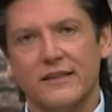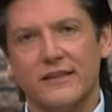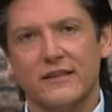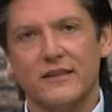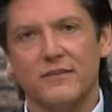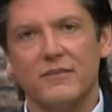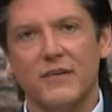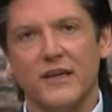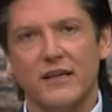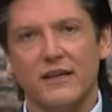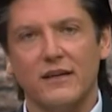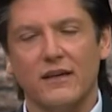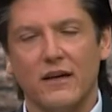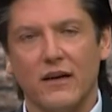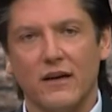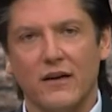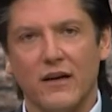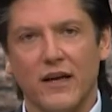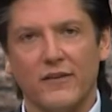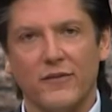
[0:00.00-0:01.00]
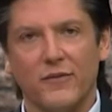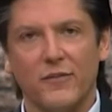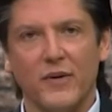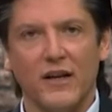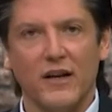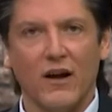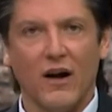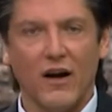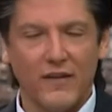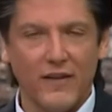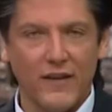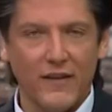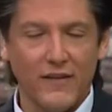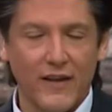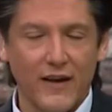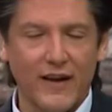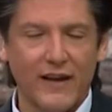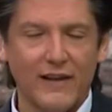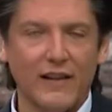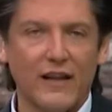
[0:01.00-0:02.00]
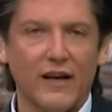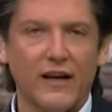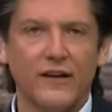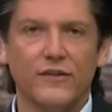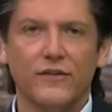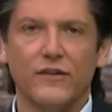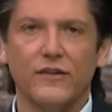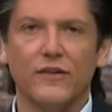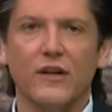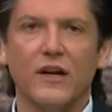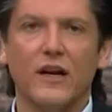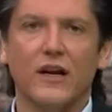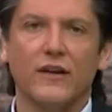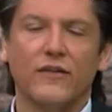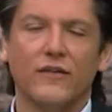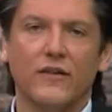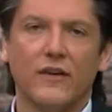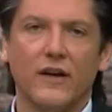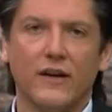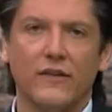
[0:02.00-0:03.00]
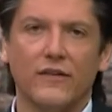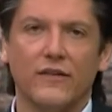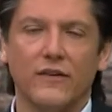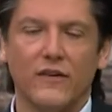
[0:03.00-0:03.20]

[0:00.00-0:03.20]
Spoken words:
it's been in the headlines in the United States,